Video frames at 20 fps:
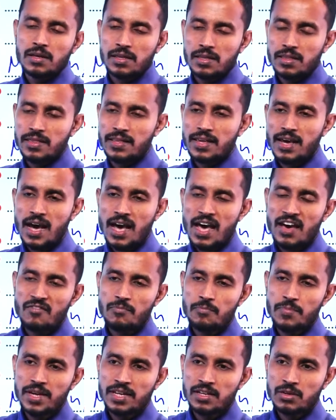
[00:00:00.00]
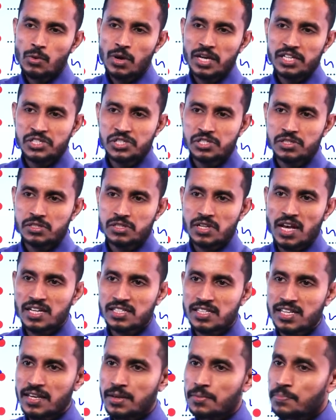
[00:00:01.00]
there have been questions
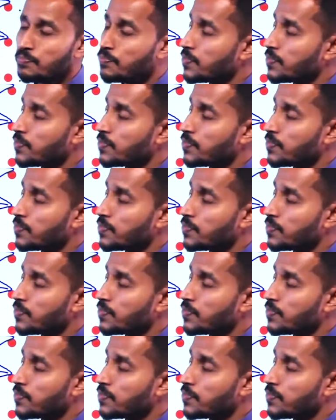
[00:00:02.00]
asking